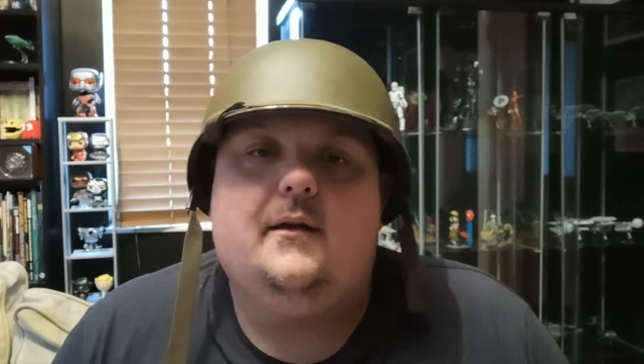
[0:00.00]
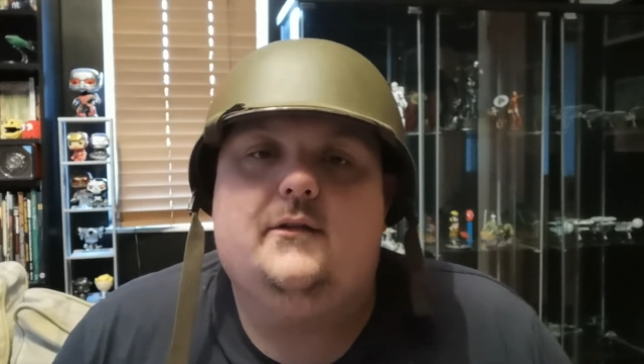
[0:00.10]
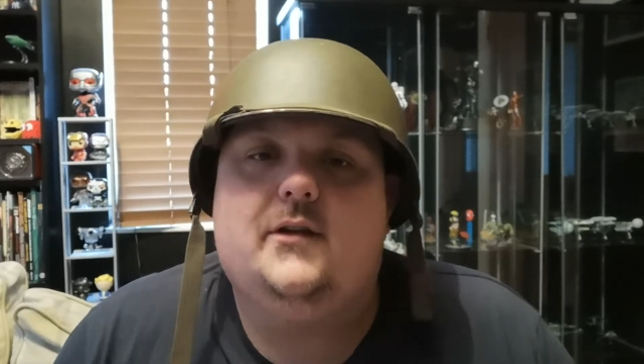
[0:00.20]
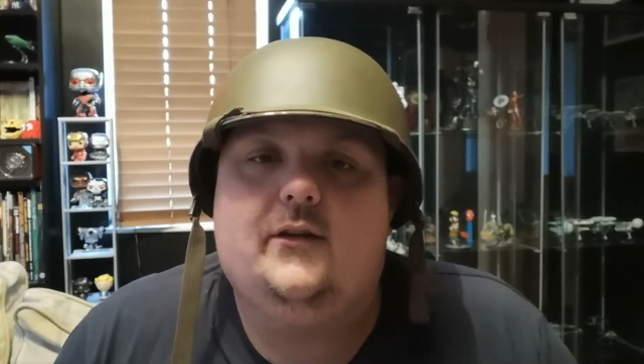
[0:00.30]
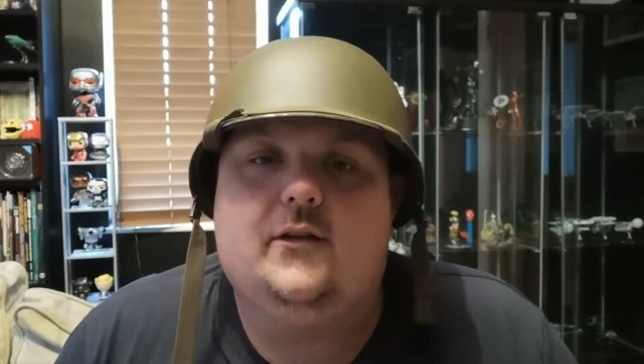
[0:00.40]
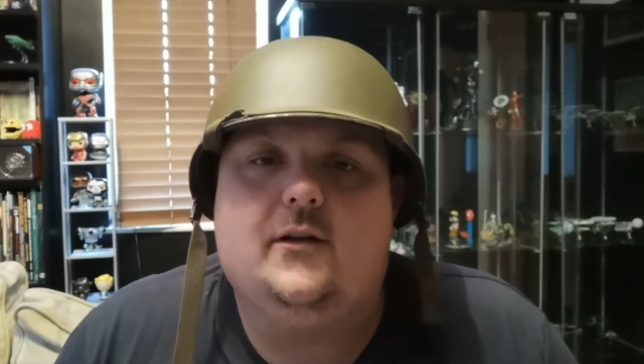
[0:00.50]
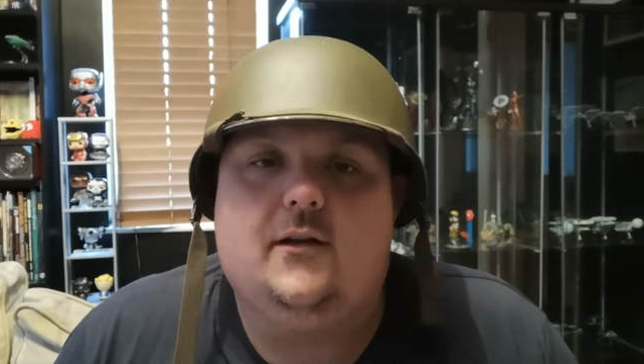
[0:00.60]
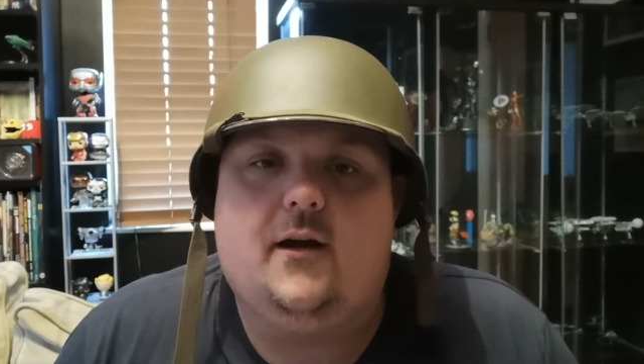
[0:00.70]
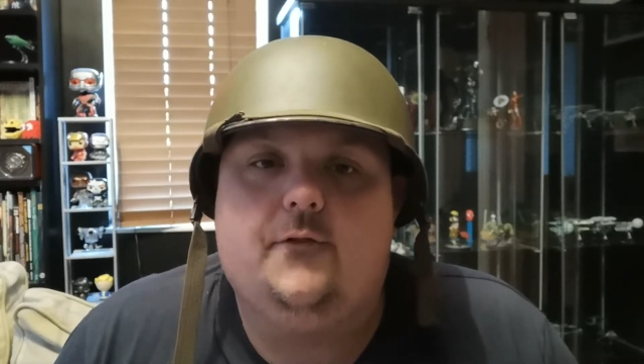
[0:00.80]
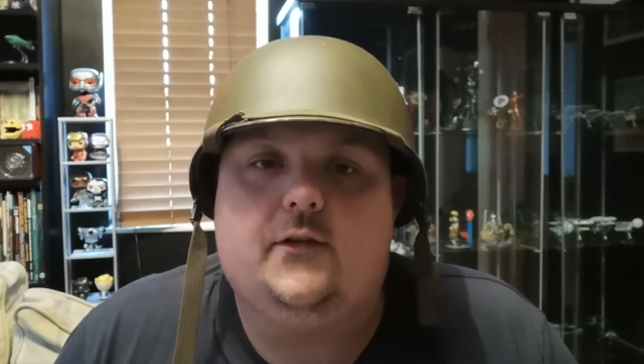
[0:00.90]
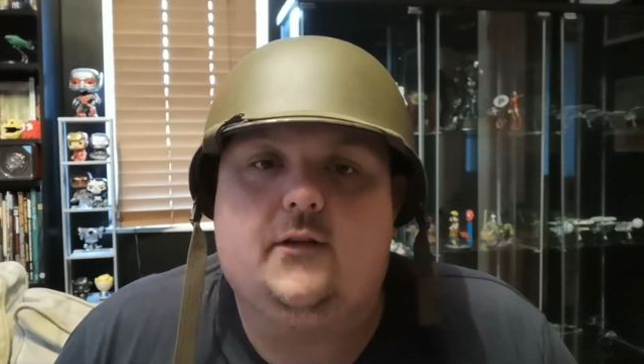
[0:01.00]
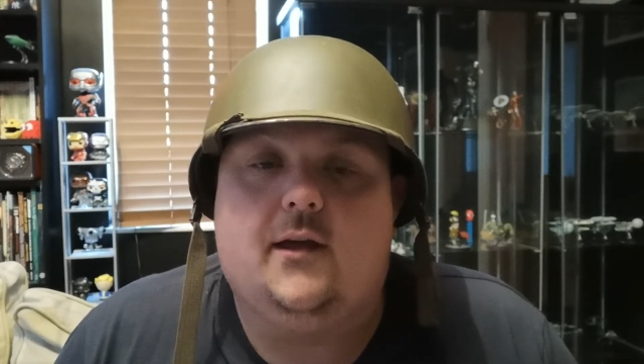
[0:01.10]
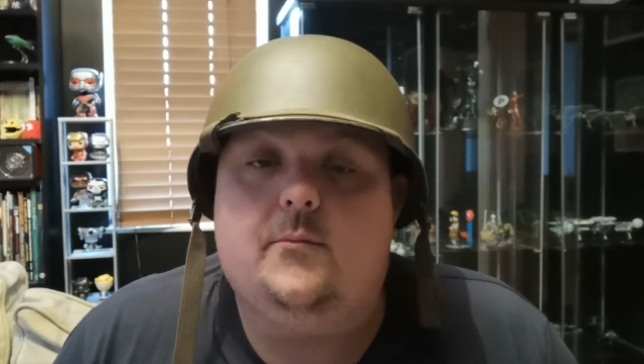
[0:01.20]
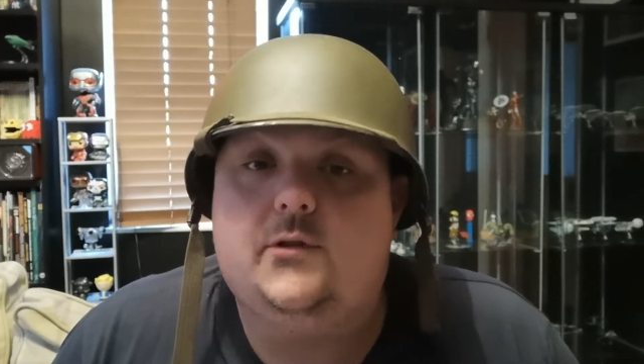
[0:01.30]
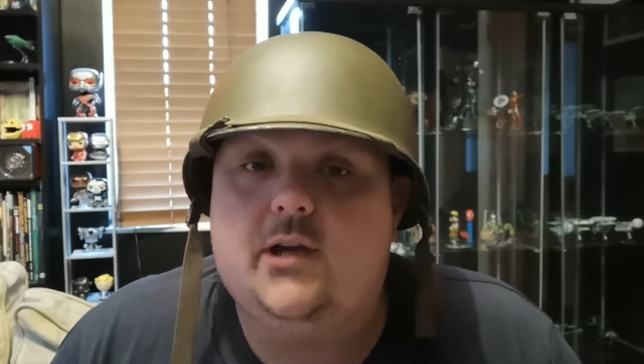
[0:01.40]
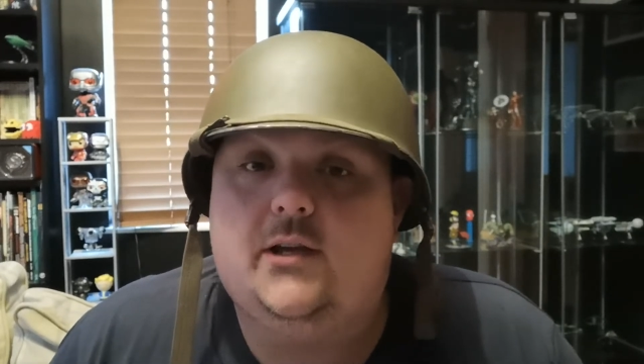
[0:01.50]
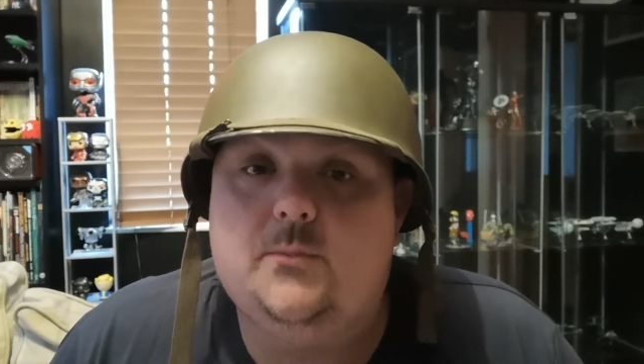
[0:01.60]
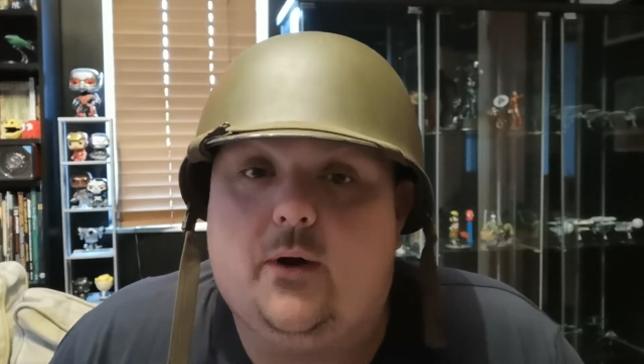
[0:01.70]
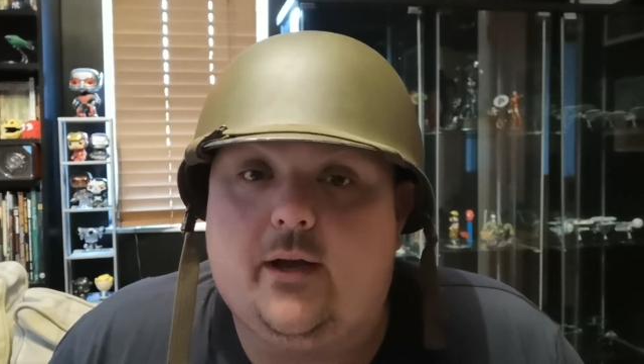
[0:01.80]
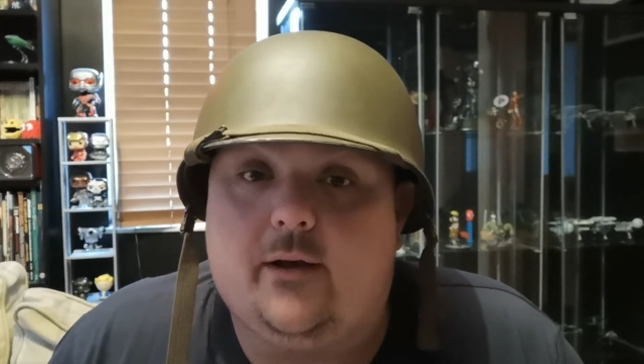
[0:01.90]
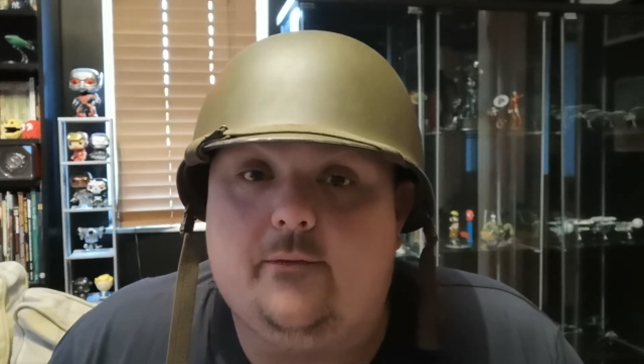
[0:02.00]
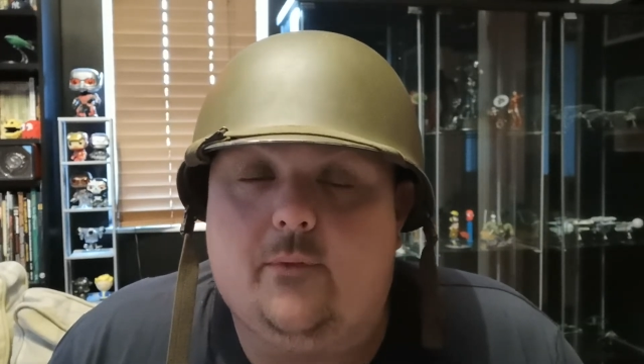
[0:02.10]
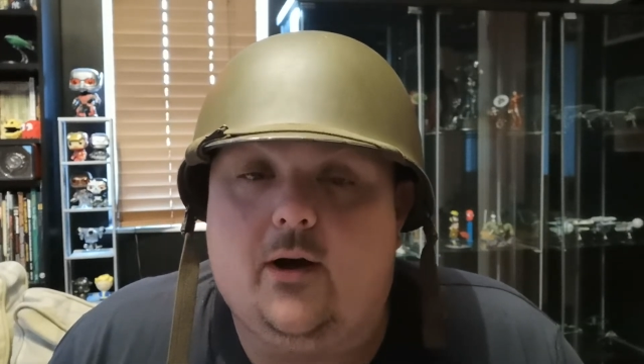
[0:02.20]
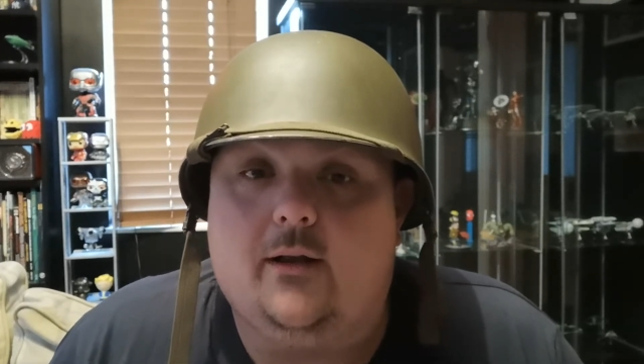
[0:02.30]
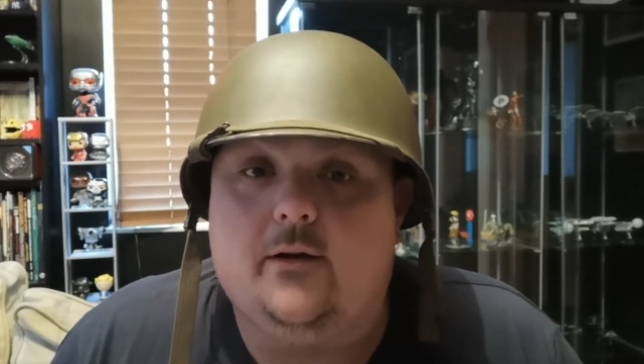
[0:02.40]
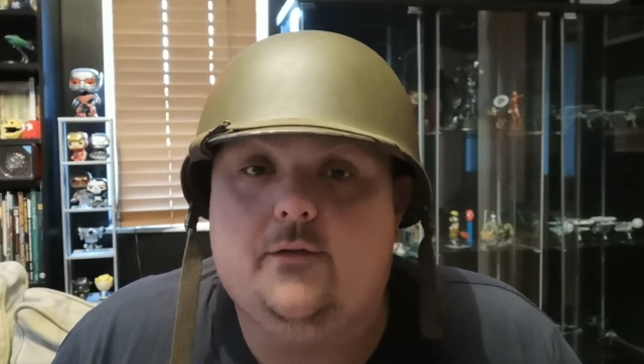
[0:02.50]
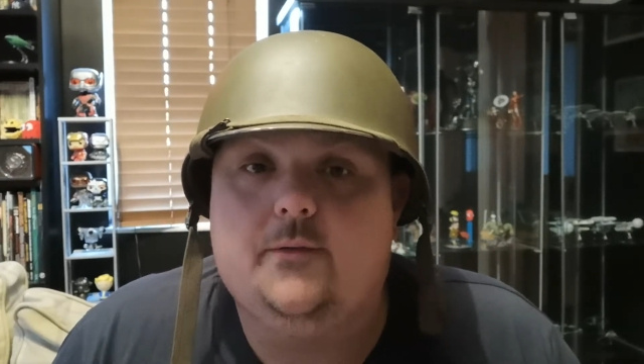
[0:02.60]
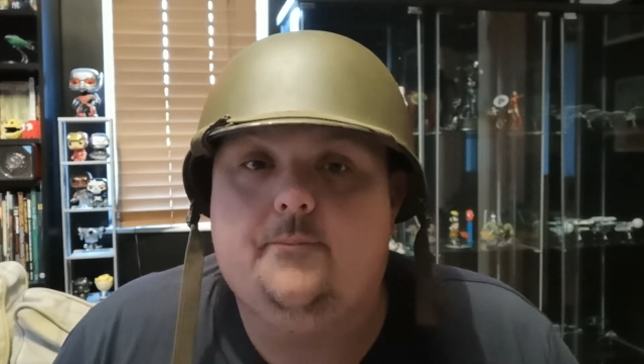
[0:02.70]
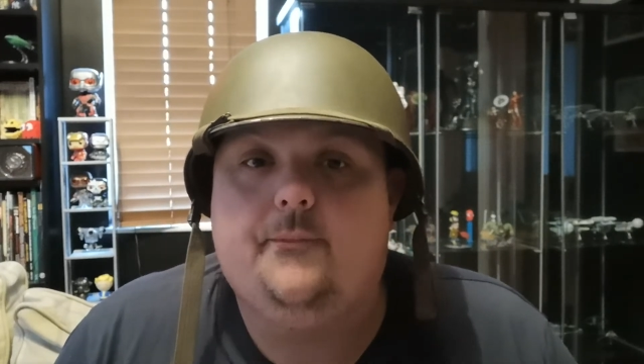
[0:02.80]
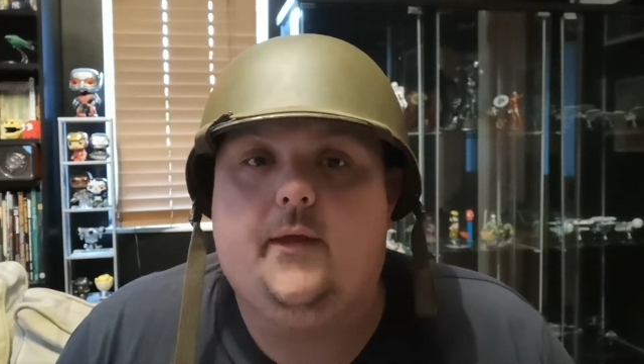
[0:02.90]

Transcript: Changed a lot of lives, this game. Changed my life.